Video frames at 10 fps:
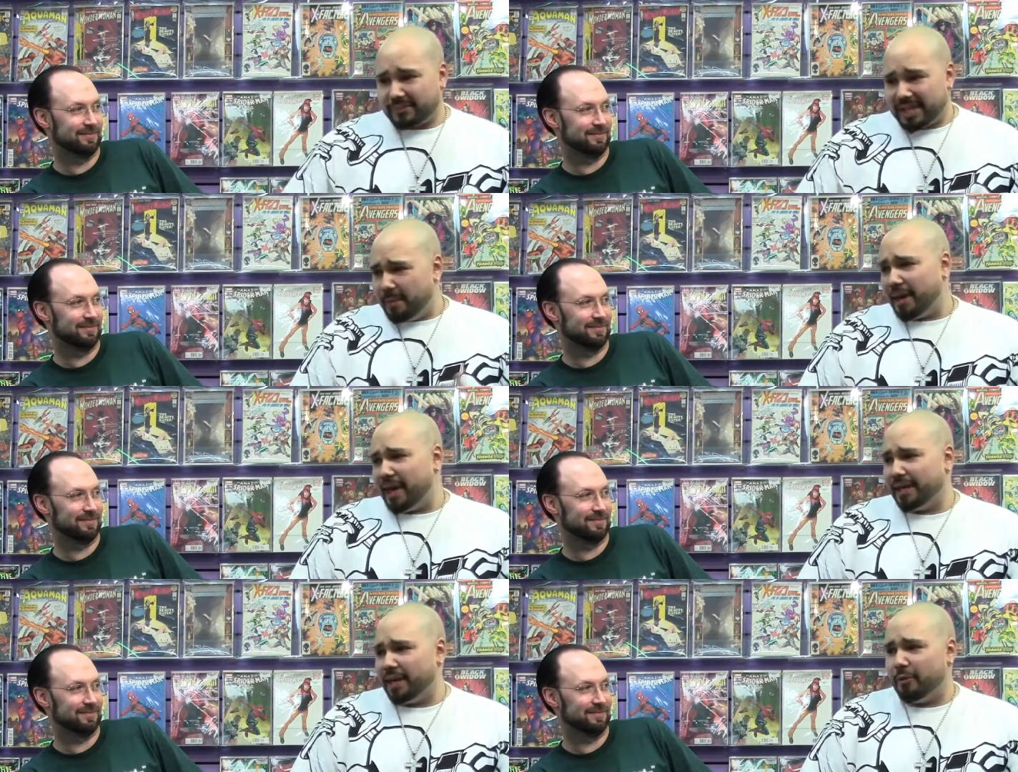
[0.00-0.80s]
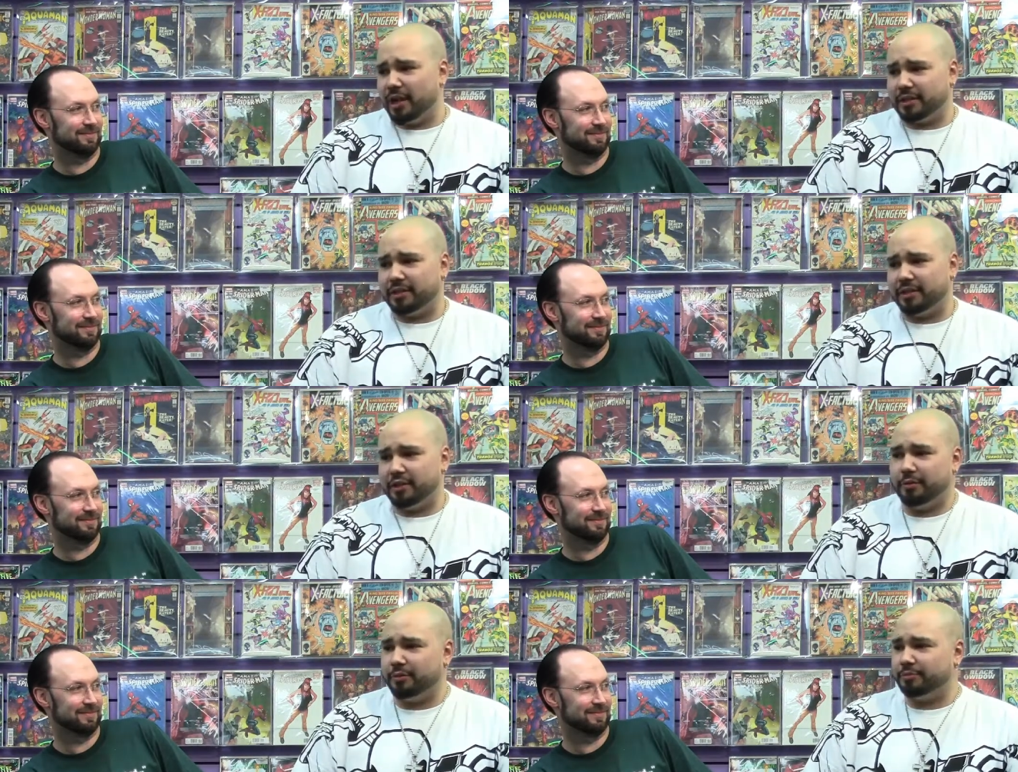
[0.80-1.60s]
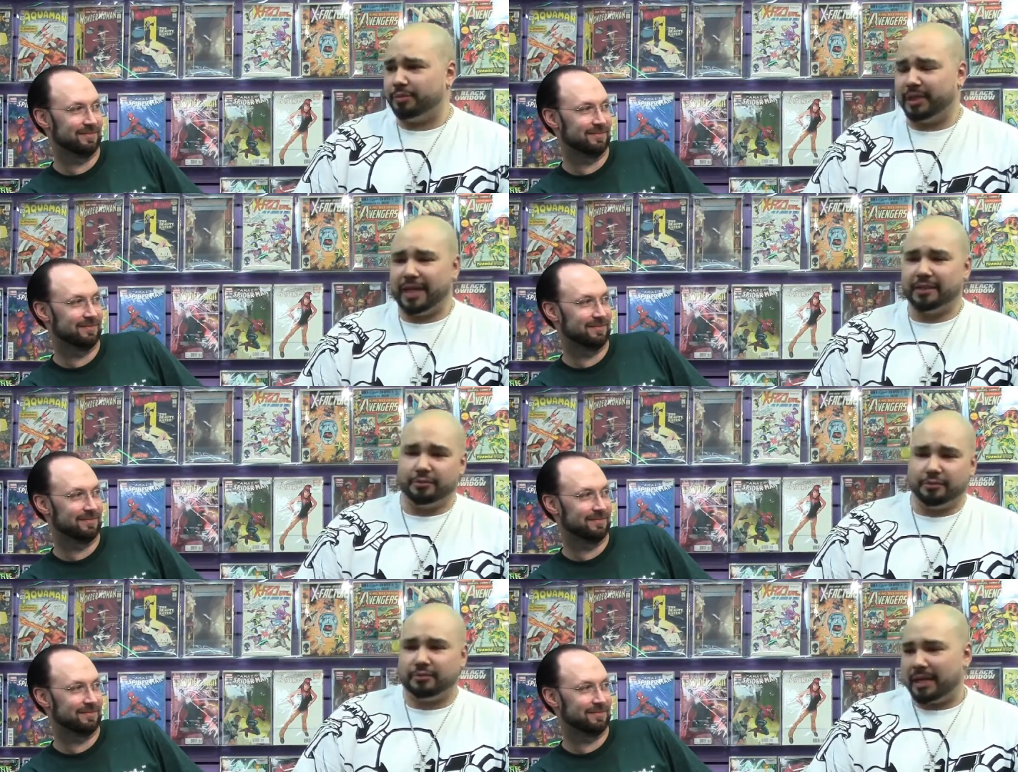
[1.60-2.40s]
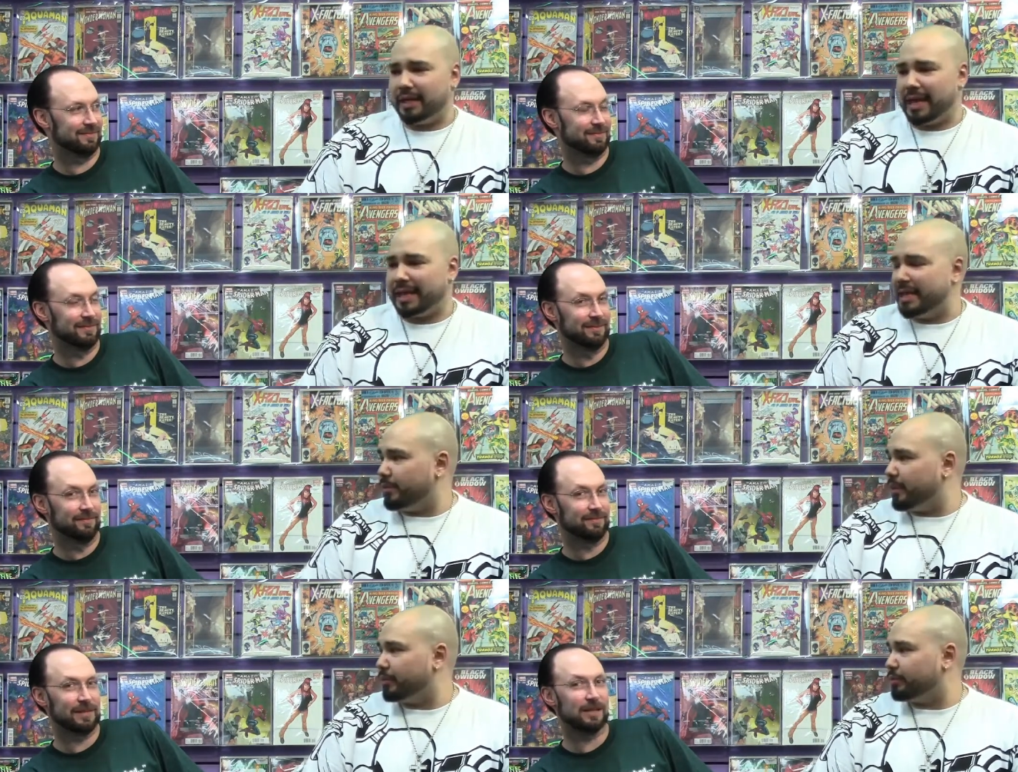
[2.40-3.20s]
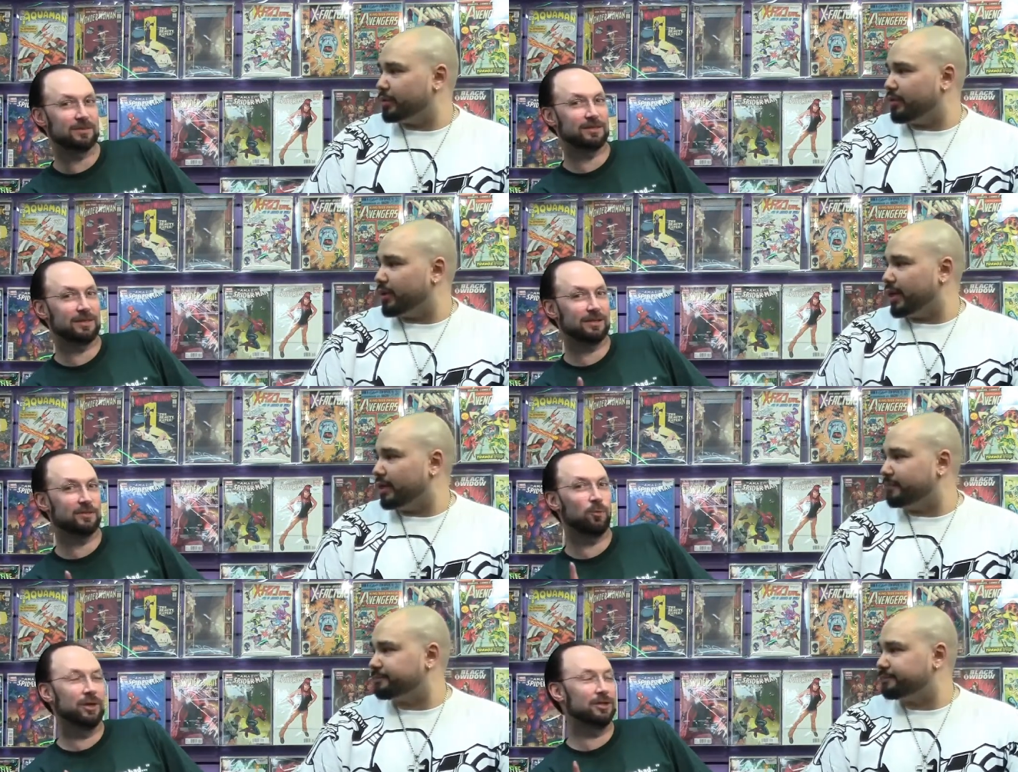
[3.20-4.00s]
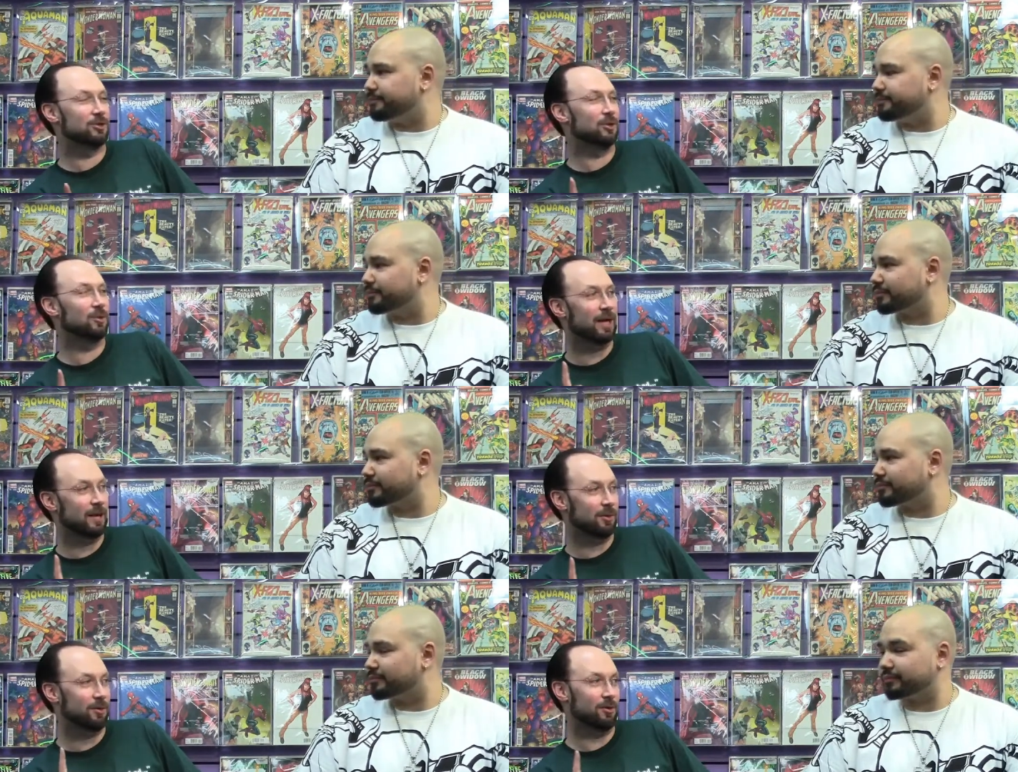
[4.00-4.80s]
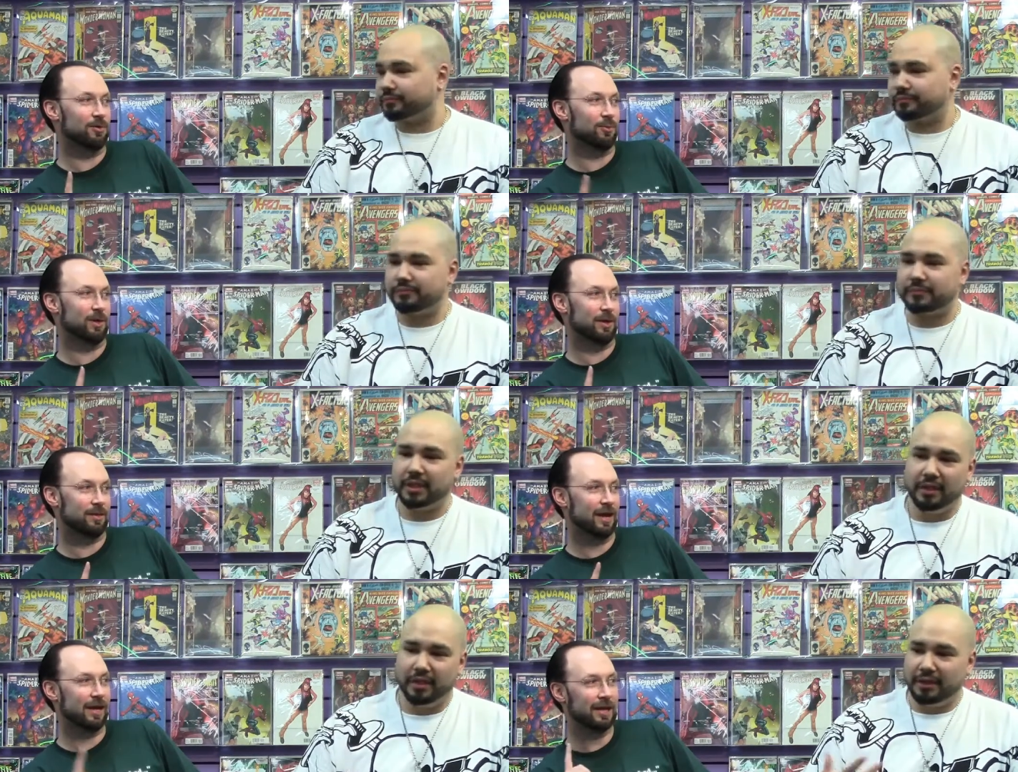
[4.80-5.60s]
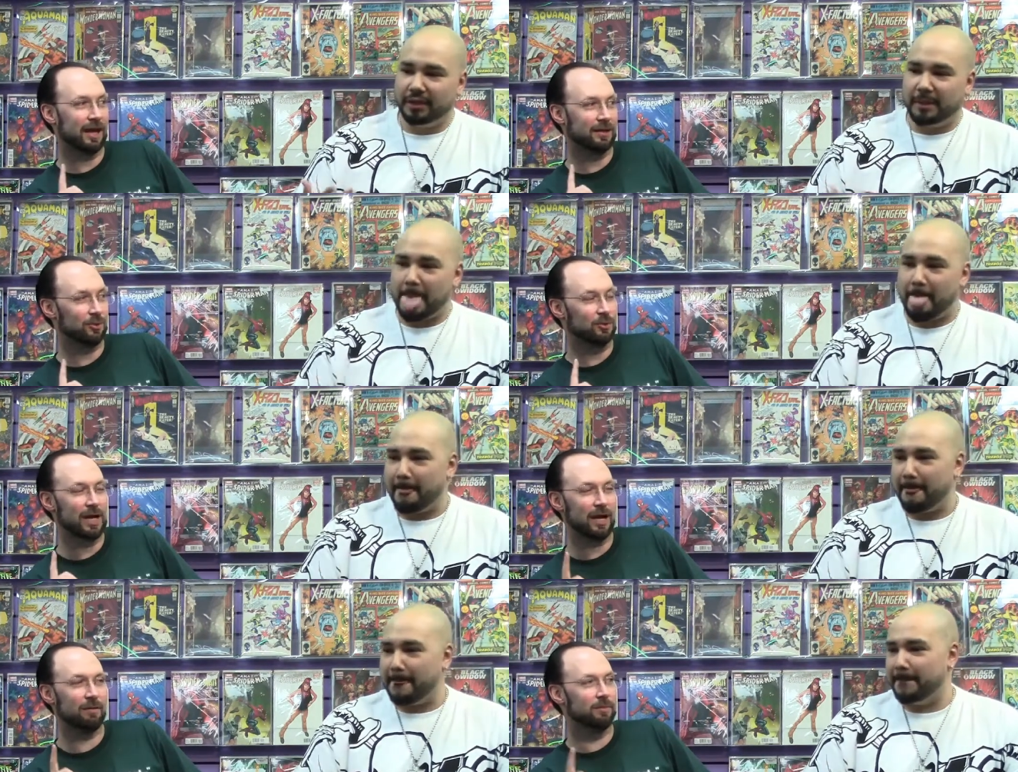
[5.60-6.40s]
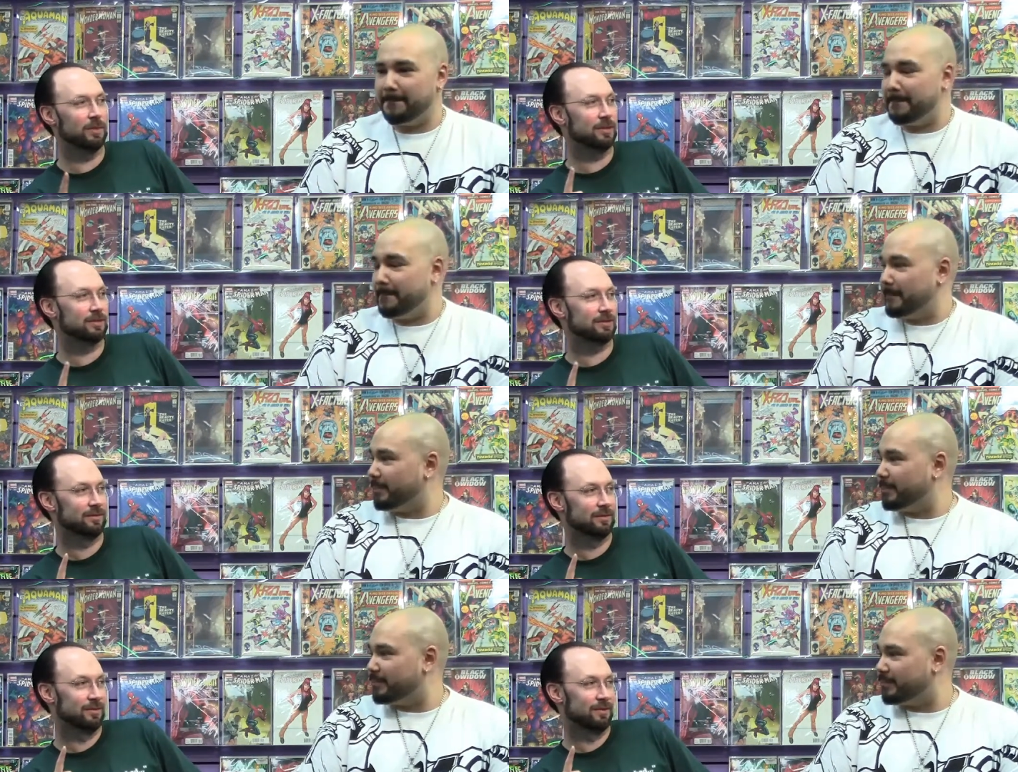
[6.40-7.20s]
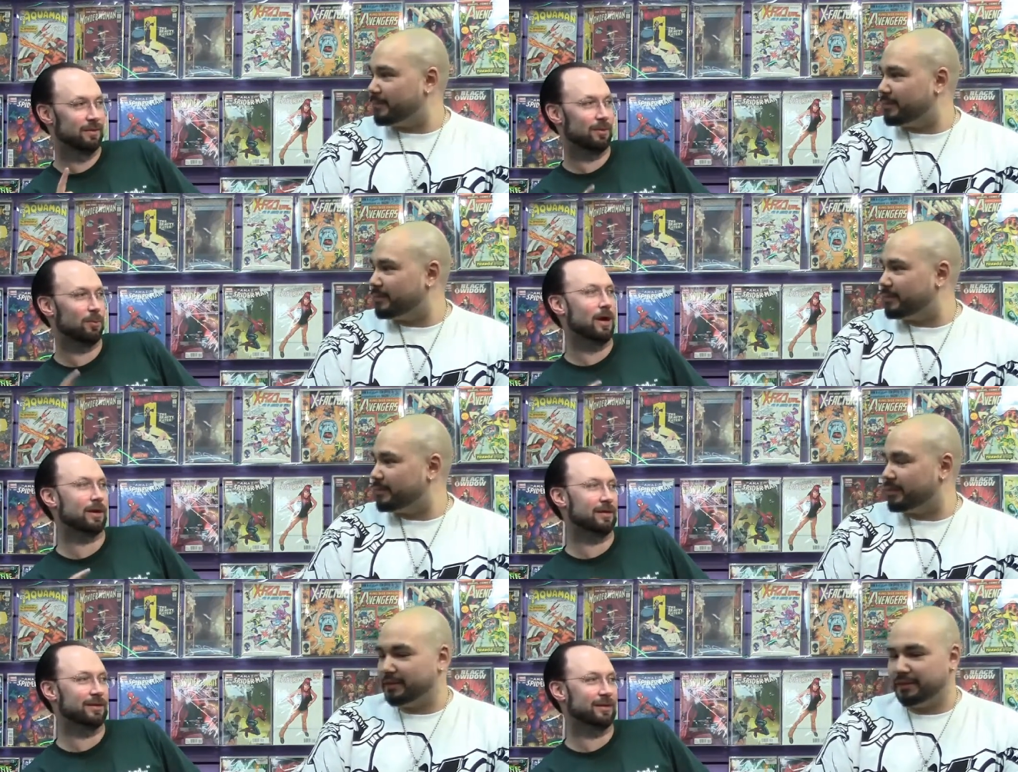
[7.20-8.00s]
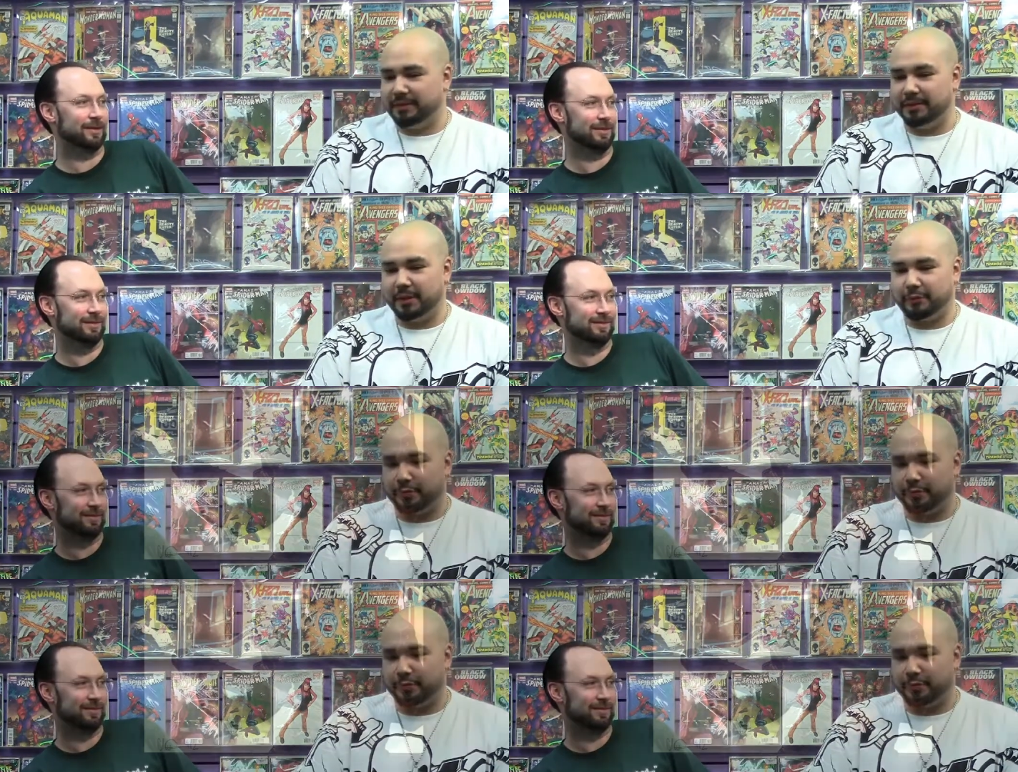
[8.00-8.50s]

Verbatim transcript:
Speaker 1: I'm behind on watching it, you know, but I do. I, I keep up
Speaker 2: with that's, what's going that's on. That's one show that I'm current with. I, I do not miss The Walking Dead.
Speaker 1: Of